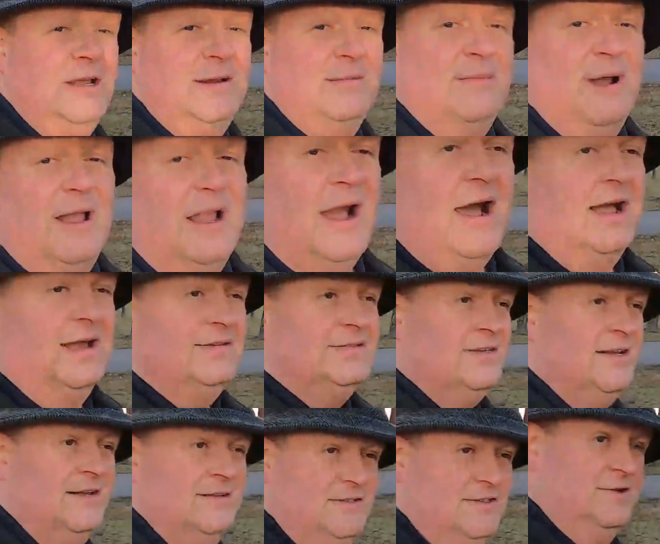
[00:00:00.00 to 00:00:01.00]
in my eyes,
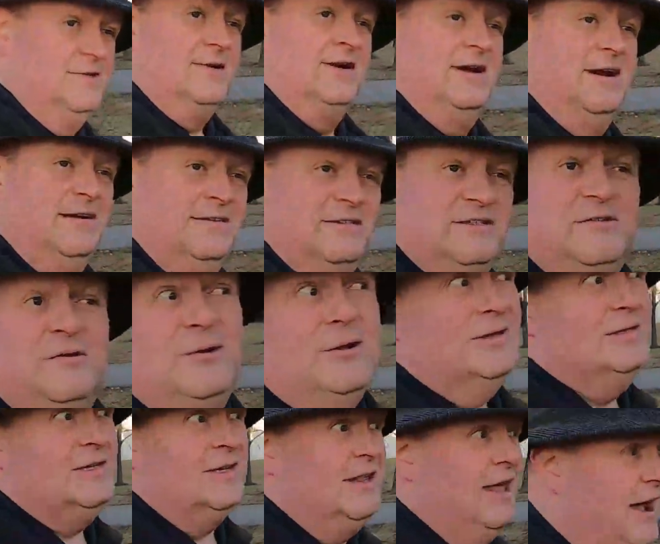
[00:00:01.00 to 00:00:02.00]
and I'm sorry I
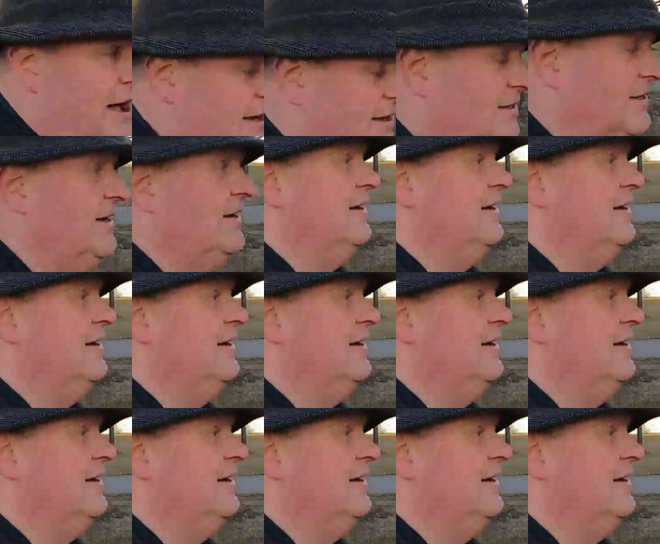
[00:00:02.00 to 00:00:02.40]
squint a lot.